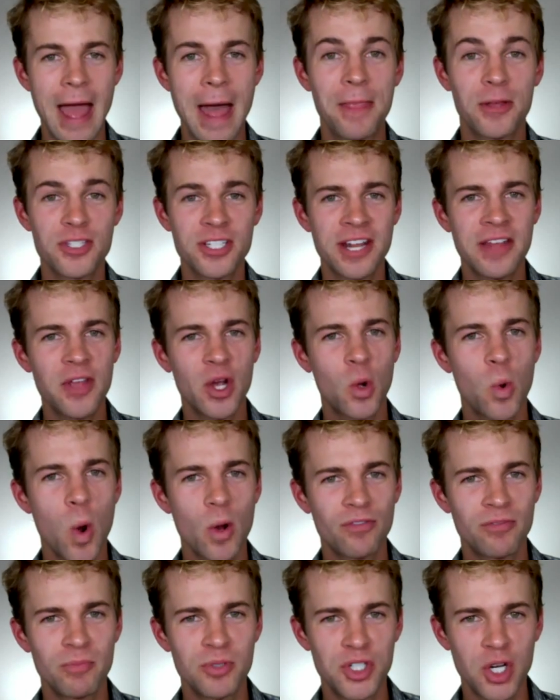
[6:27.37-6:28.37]
And there's another
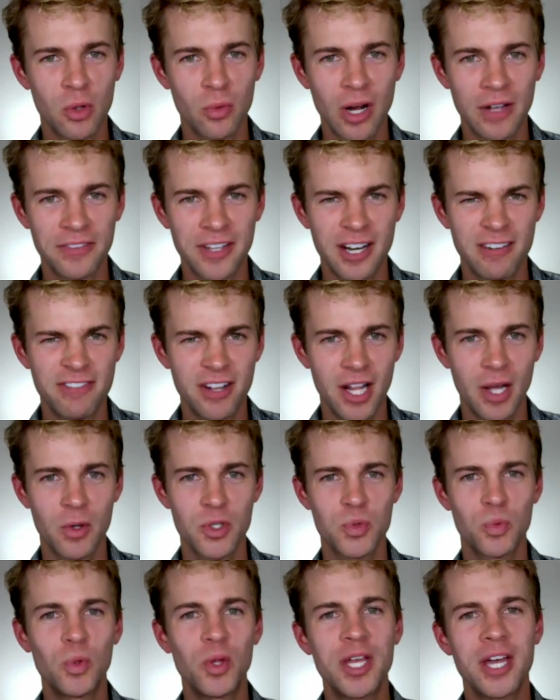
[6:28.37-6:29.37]
quote from Joe Wright that I felt like
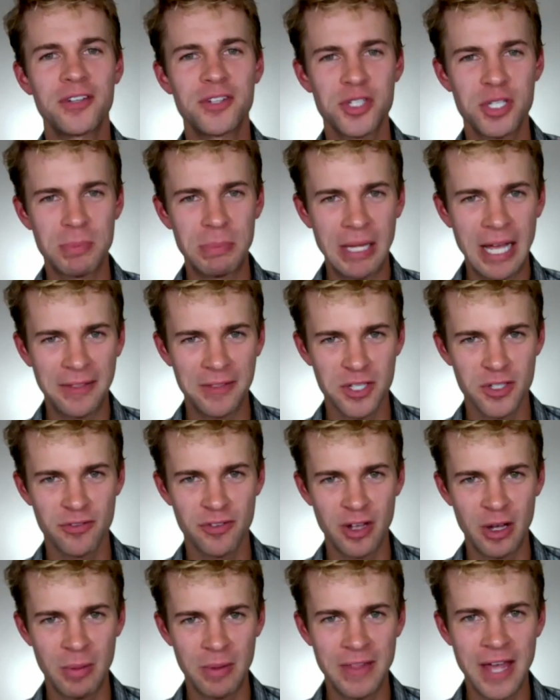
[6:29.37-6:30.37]
was really on display in this
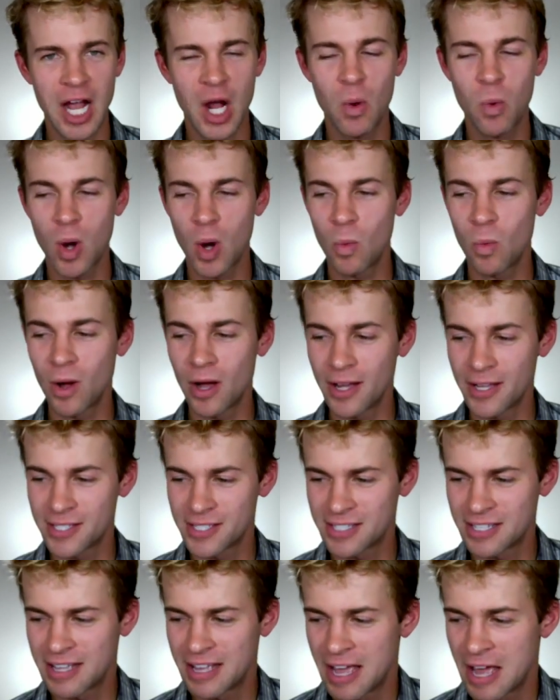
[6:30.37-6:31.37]
film, and that quote
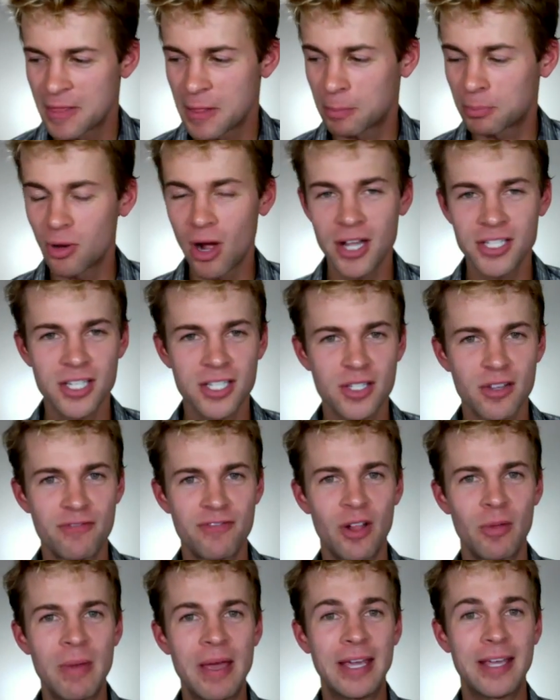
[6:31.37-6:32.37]
was, "The process of
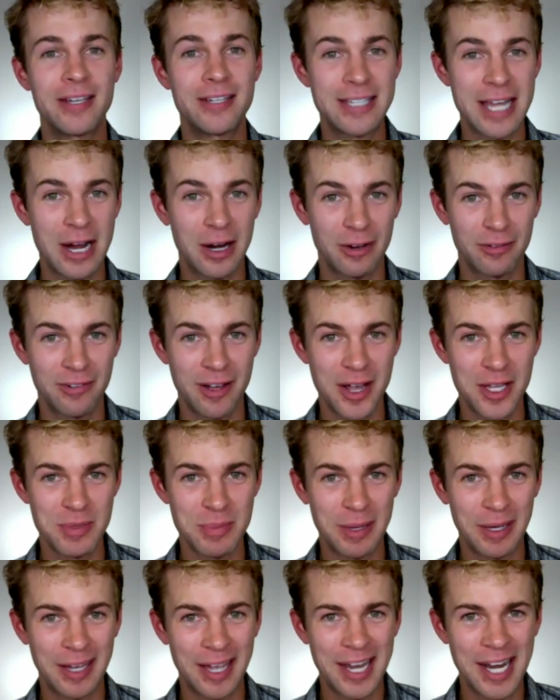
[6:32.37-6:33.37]
filmmaking terrifies
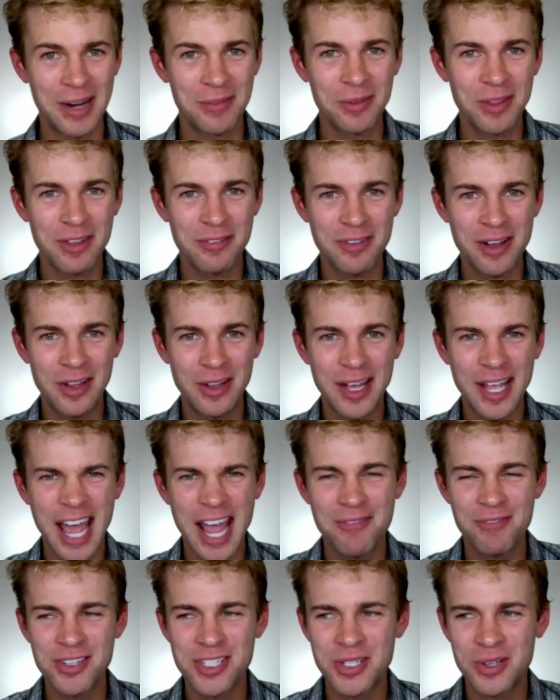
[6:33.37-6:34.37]
me." And I really felt like
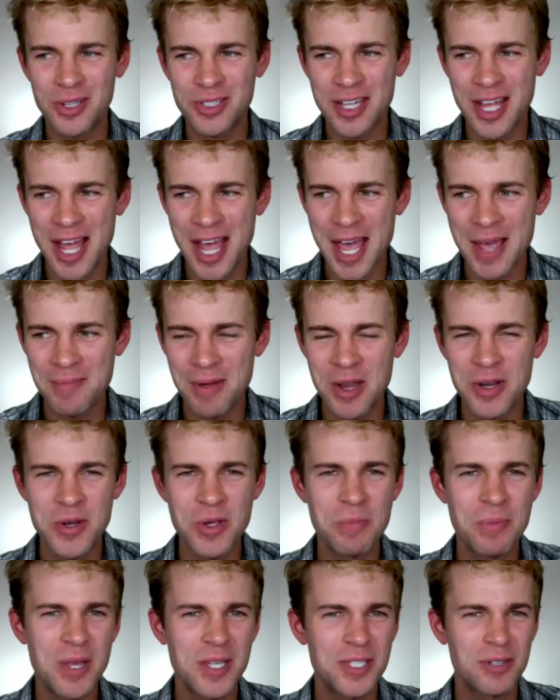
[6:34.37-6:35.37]
every single time a
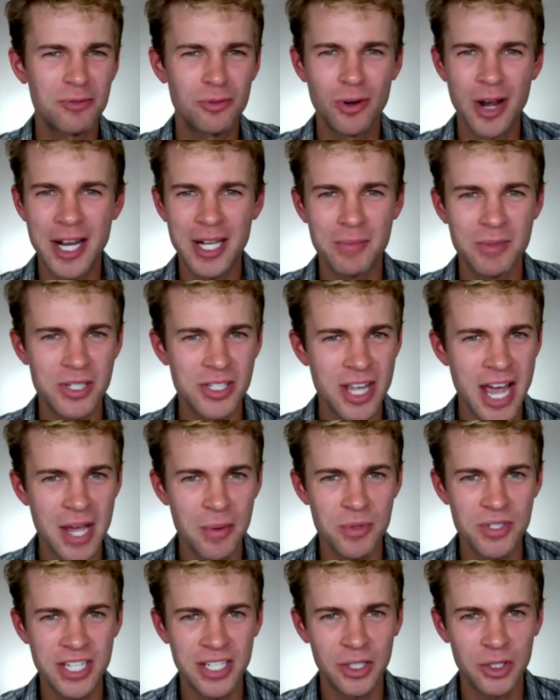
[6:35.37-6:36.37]
new piece of random design
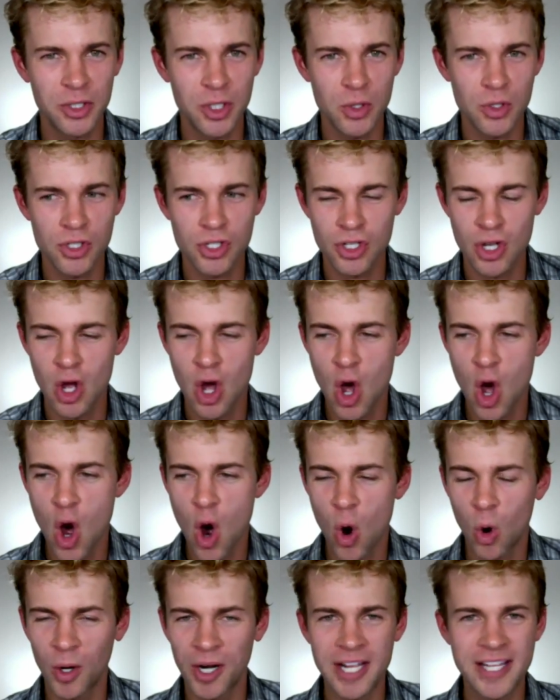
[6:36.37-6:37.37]
was introduced,
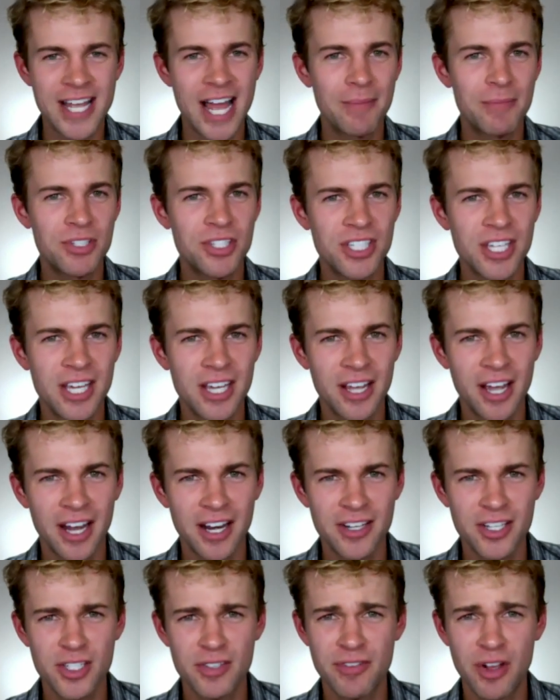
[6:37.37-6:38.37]
or any time a scene
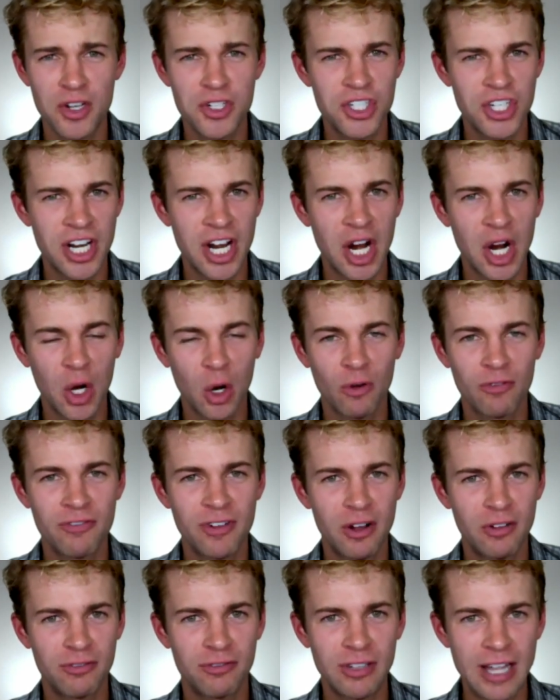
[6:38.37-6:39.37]
kind of just felt generic or
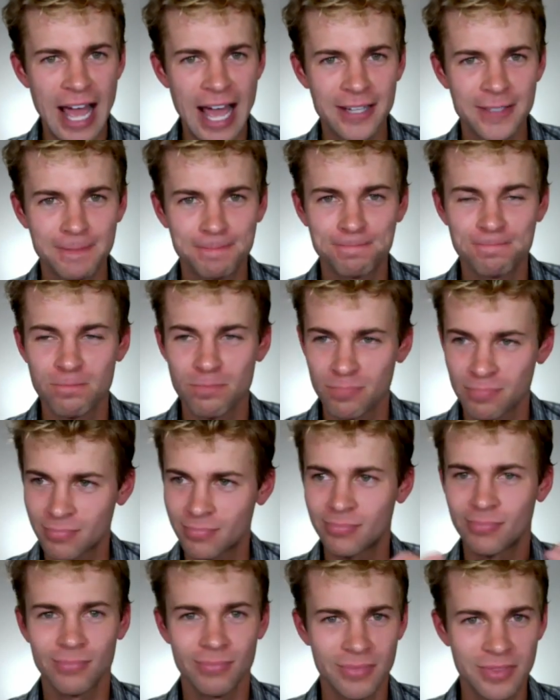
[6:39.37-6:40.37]
fell flat,
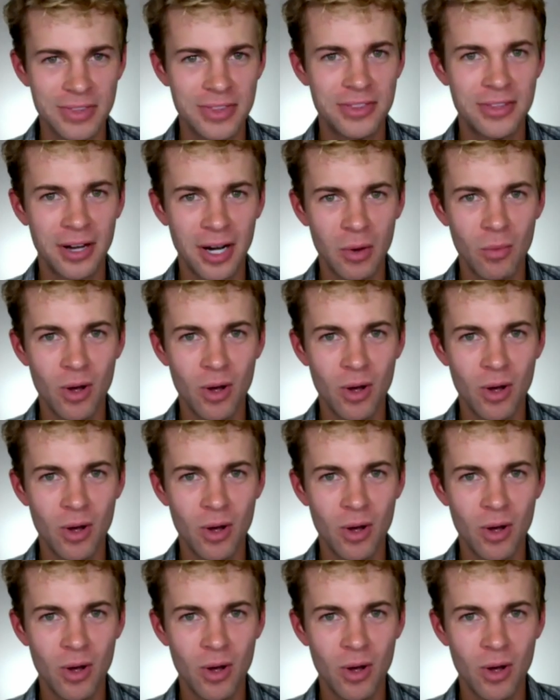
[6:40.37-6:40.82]
there it